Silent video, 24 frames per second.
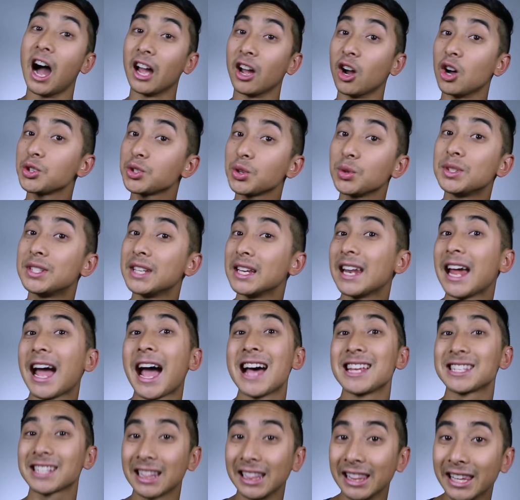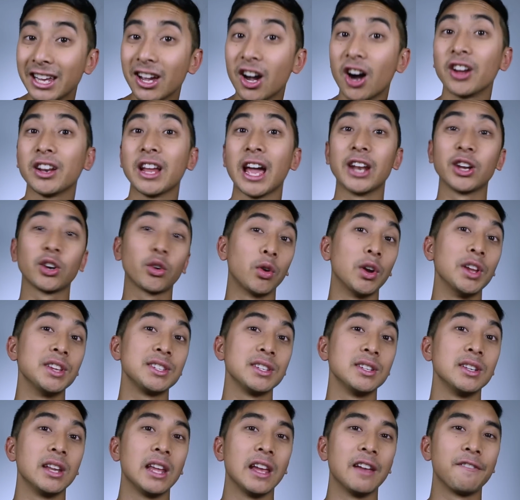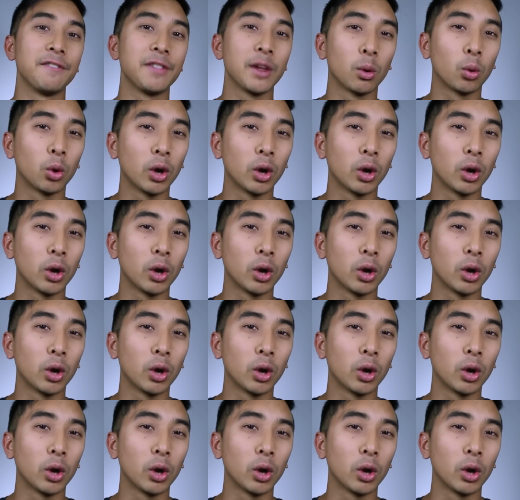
I also did ask Leon and Kristen if there